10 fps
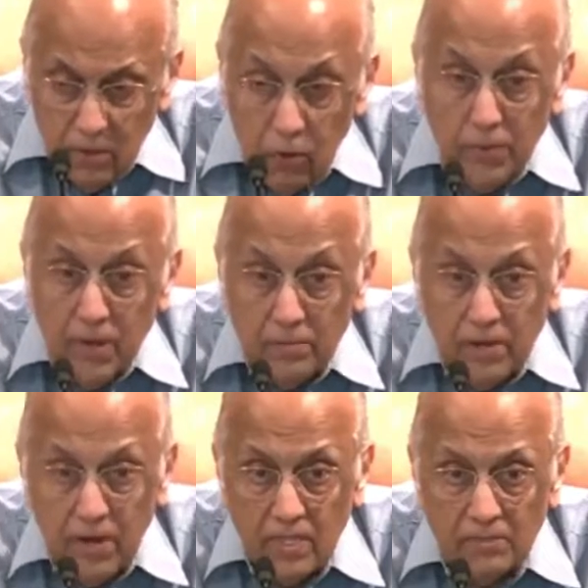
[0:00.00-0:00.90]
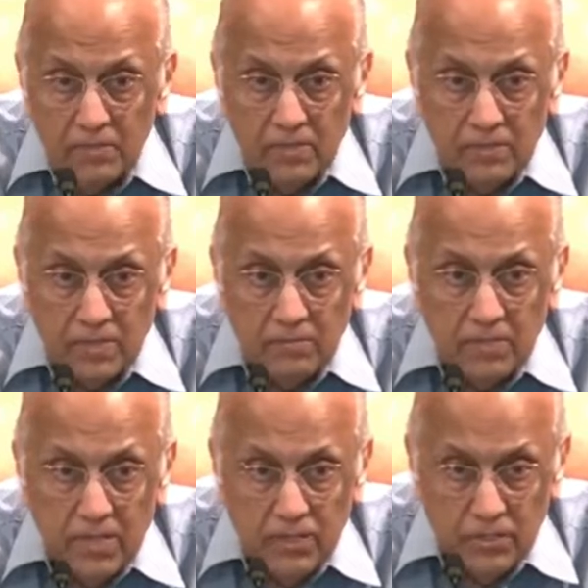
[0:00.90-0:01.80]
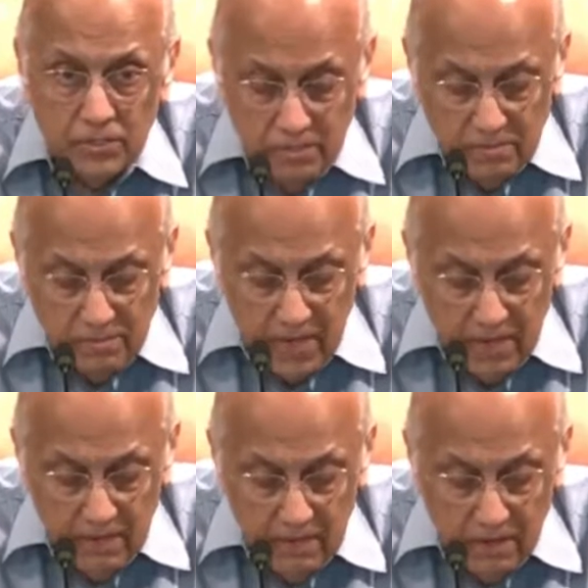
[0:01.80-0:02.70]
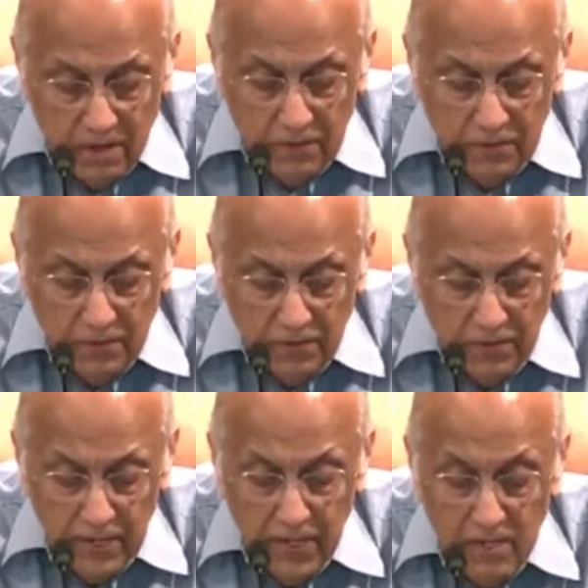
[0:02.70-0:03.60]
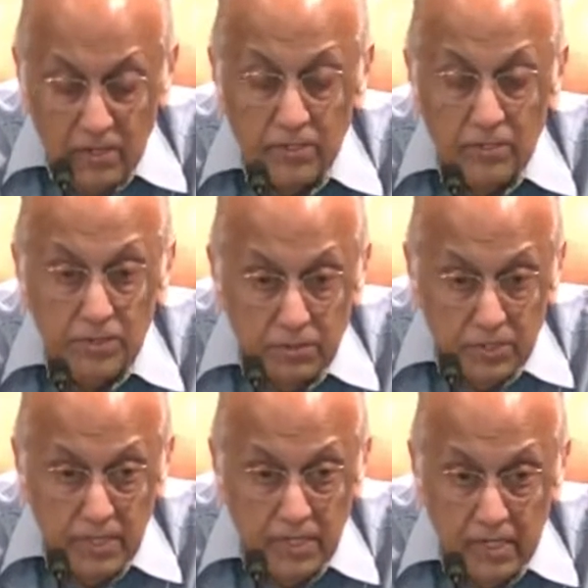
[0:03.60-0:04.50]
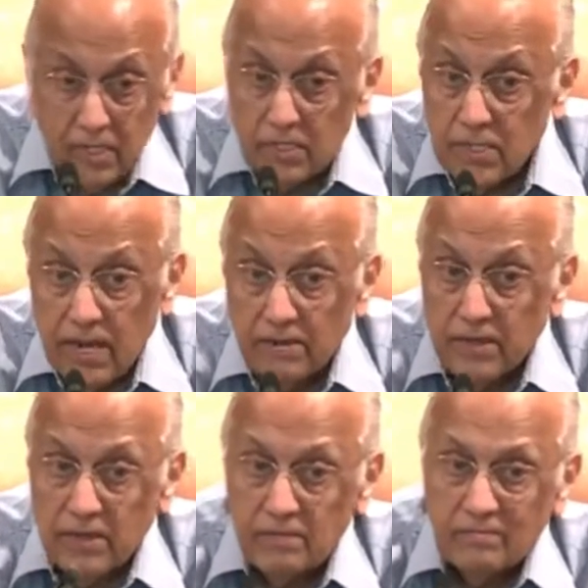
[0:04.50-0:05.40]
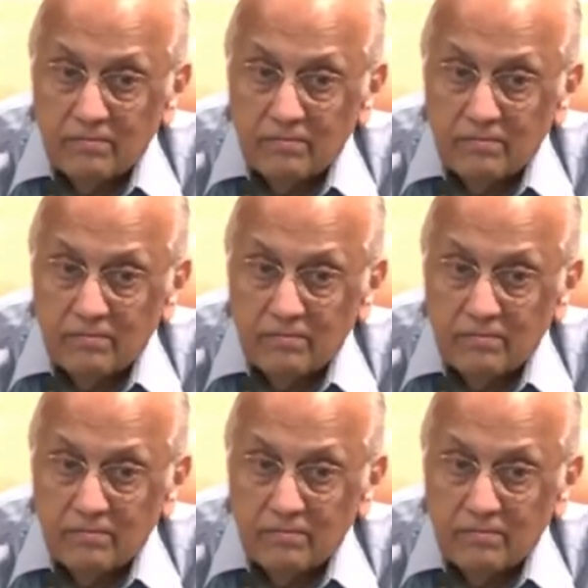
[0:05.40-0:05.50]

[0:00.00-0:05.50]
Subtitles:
open up her husband to temptation by not fulfilling her duty in this area.